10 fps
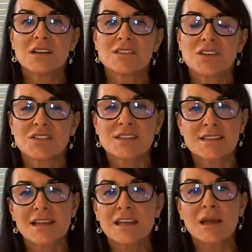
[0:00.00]
So just
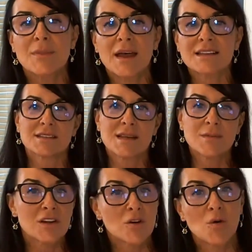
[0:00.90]
thinking about some
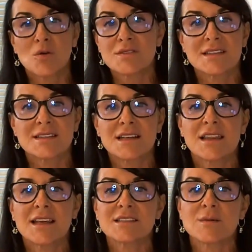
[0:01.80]
of the causes and
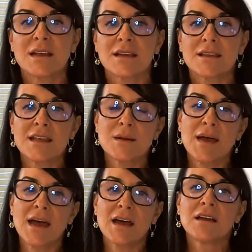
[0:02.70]
things that we can think
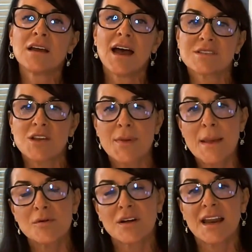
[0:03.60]
about so
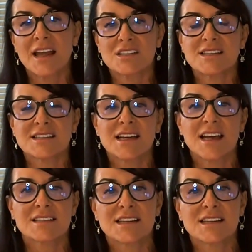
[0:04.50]
people can actually start to